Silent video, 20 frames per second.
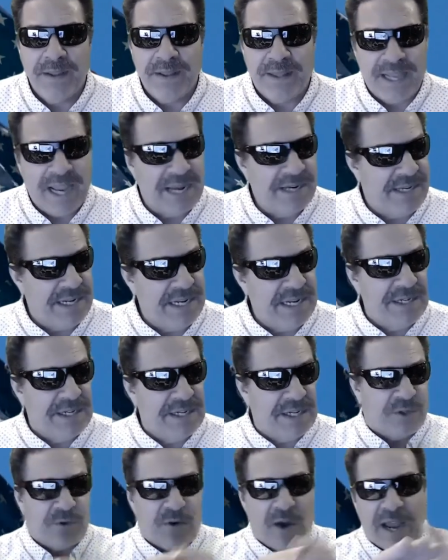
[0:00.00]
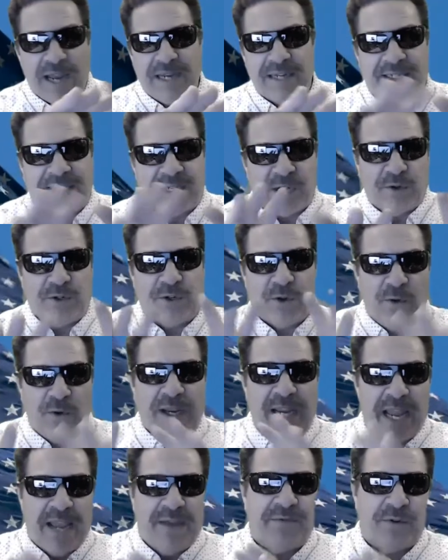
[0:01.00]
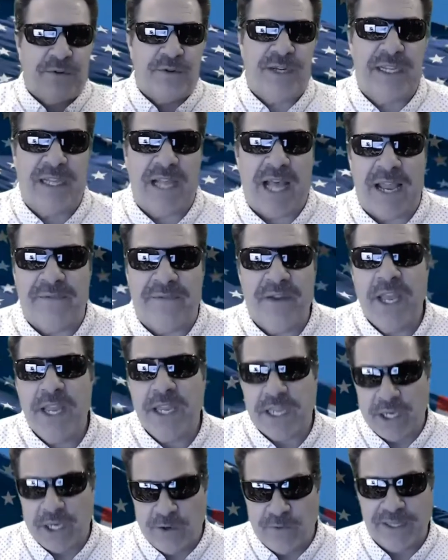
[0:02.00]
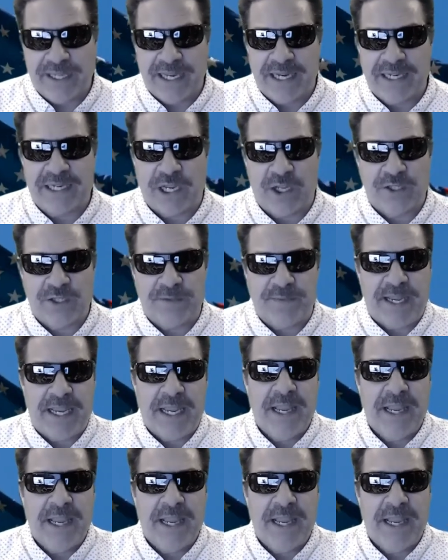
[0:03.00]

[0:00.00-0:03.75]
The idea to try to start going after DLive, you know what that tells me?